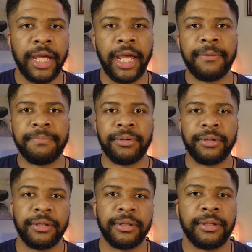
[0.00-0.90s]
Input
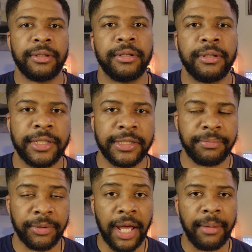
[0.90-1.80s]
is
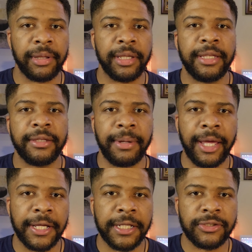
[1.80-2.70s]
predominantly in the back.